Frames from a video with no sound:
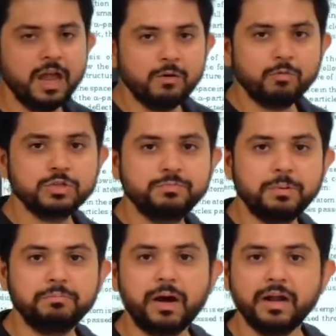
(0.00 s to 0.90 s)
was
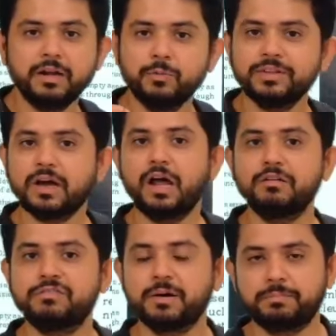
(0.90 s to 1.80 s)
bombarded with
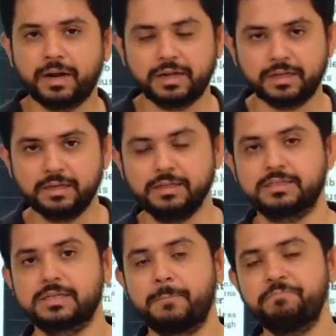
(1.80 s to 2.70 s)
alpha
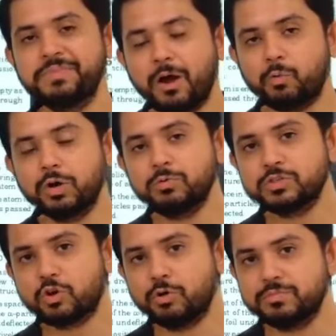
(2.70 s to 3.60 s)
particles. Now, what
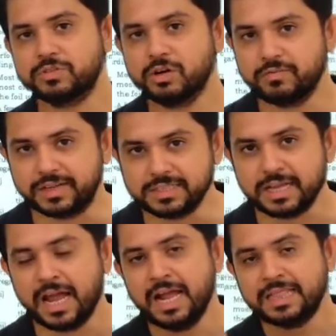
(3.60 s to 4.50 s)
was observed is
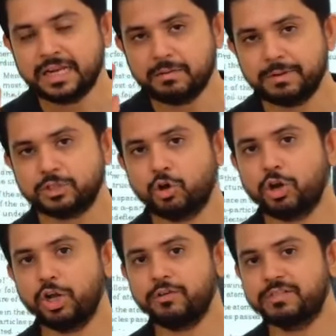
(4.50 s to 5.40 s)
that
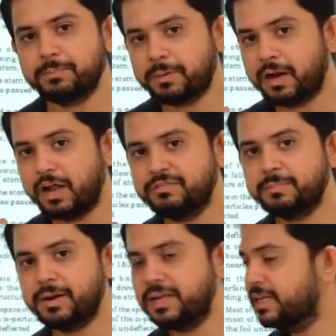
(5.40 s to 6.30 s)
majority of the alpha
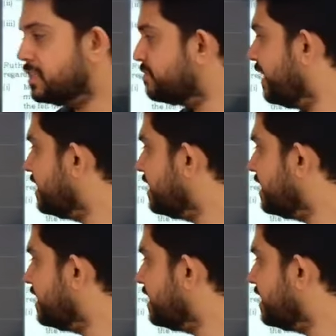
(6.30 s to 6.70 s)
particles went